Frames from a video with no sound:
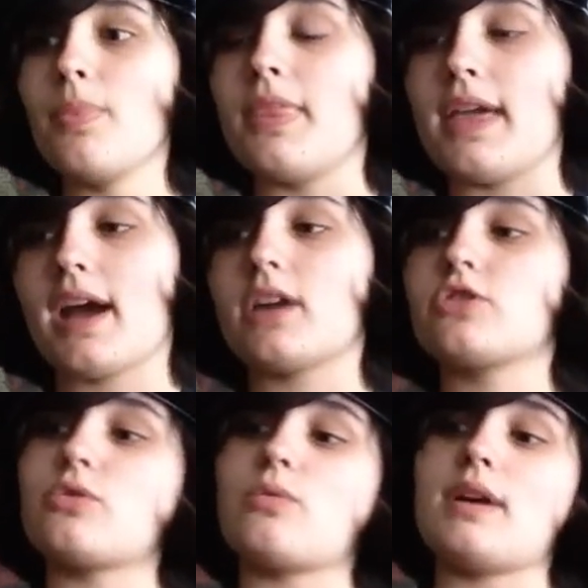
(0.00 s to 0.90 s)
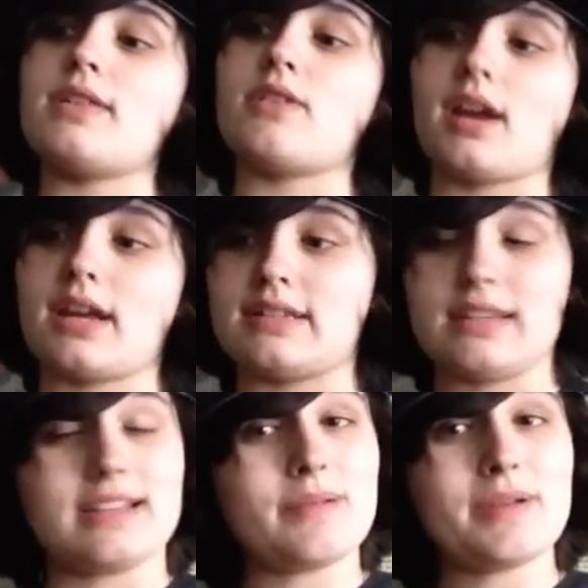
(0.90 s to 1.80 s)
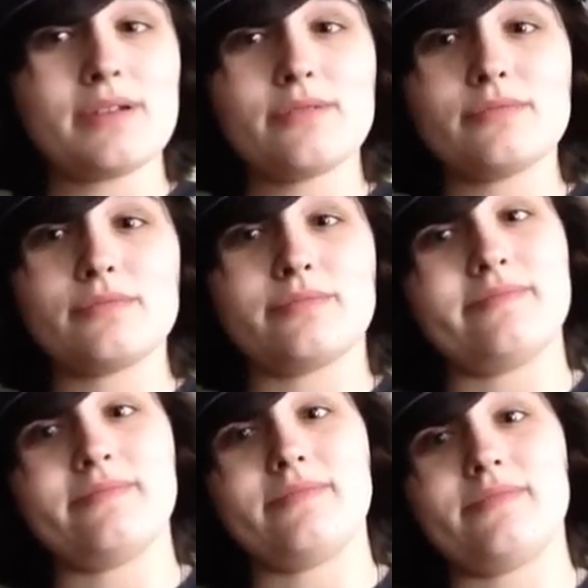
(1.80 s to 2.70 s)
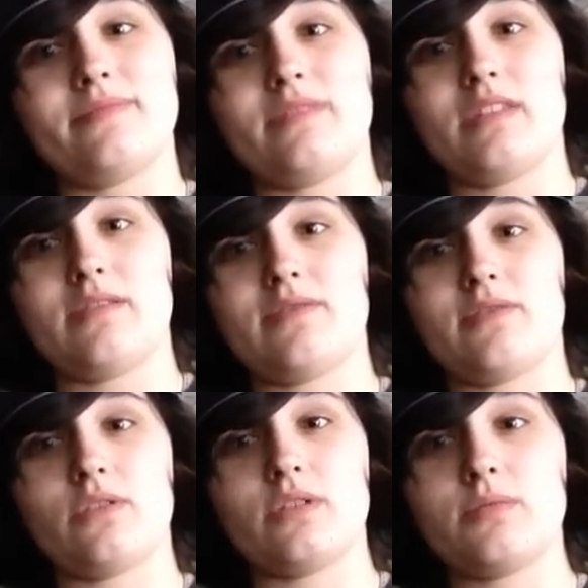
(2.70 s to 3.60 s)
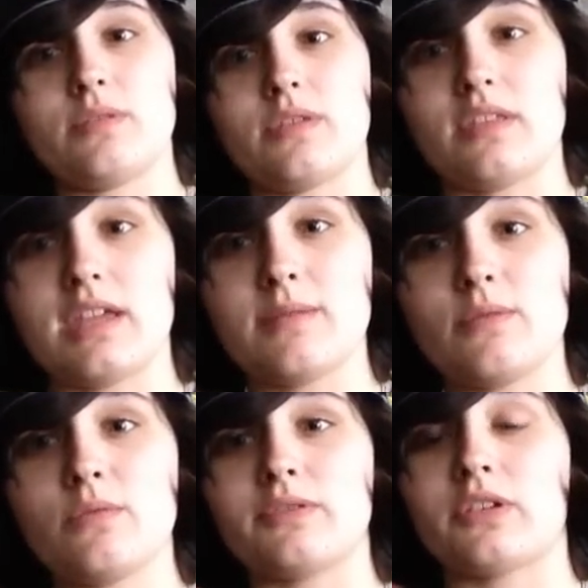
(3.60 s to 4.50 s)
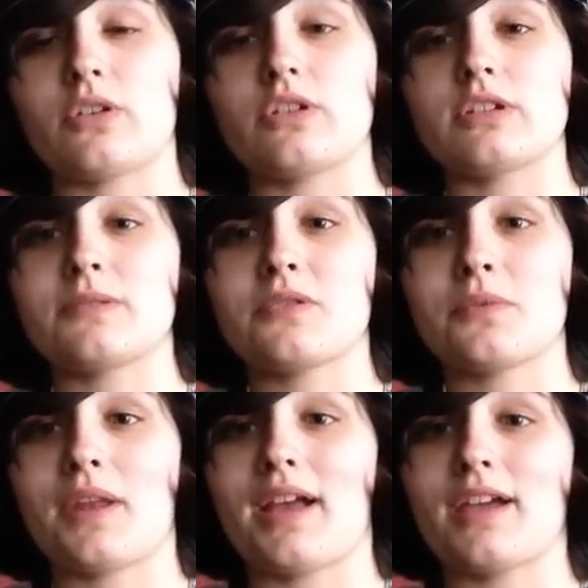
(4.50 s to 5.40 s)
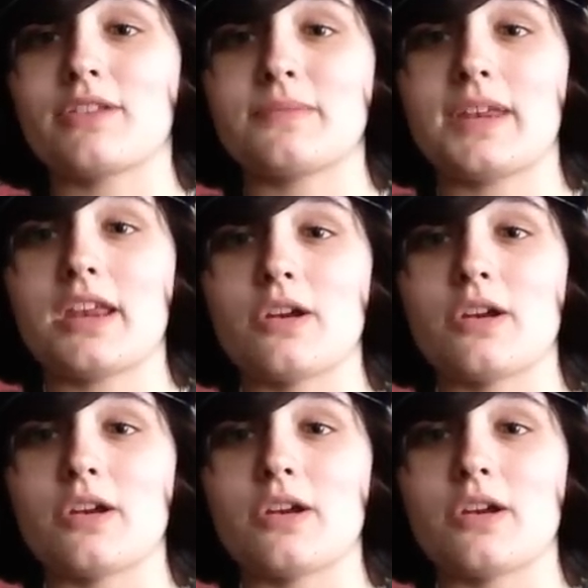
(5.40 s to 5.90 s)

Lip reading: The actual way that I did come out fully with the label was on Christmas when I got too many